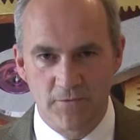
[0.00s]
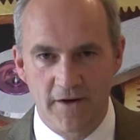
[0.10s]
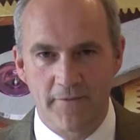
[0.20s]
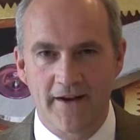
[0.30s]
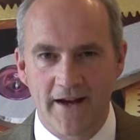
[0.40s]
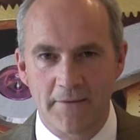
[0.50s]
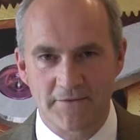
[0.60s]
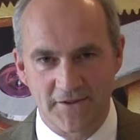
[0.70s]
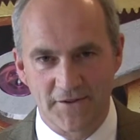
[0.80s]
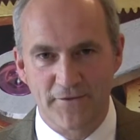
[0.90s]
one of my
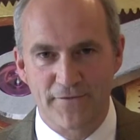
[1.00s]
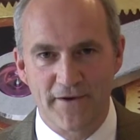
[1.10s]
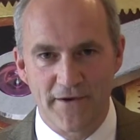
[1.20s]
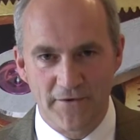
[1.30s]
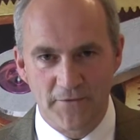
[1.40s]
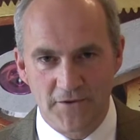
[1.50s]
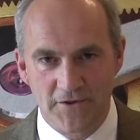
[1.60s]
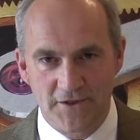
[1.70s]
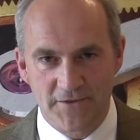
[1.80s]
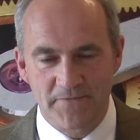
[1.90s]
absolute favorite
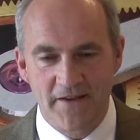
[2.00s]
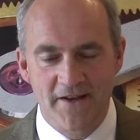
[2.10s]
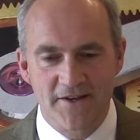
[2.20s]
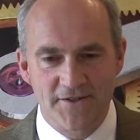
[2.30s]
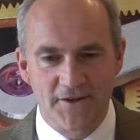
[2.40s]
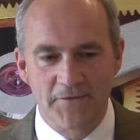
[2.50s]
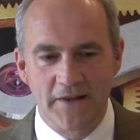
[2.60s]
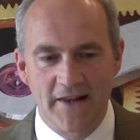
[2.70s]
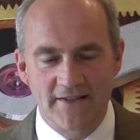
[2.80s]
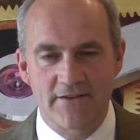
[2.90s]
watches. So
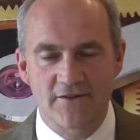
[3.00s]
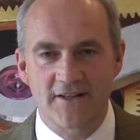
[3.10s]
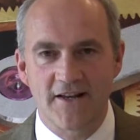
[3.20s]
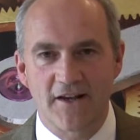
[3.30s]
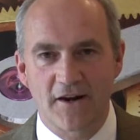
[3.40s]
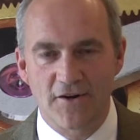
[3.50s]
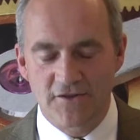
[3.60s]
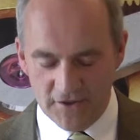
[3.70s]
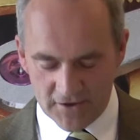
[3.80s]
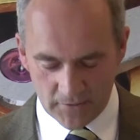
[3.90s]
let's have a slightly closer
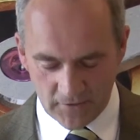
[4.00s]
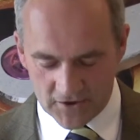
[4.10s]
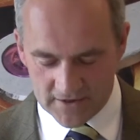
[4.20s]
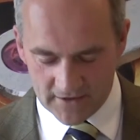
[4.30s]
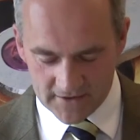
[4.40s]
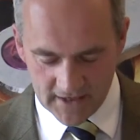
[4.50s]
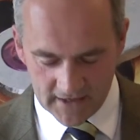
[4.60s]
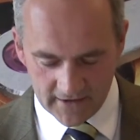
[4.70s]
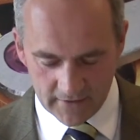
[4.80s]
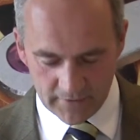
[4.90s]
look at the watch now. I'll take it
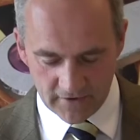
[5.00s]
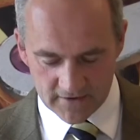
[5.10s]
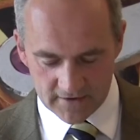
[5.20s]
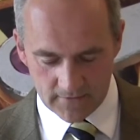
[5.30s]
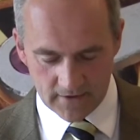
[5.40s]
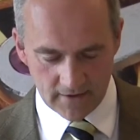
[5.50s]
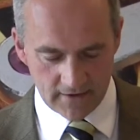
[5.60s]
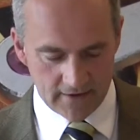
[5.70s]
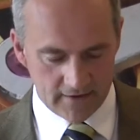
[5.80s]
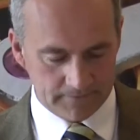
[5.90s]
out of the box and we
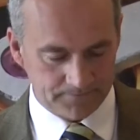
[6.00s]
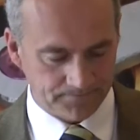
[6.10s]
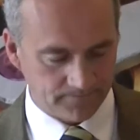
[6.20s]
can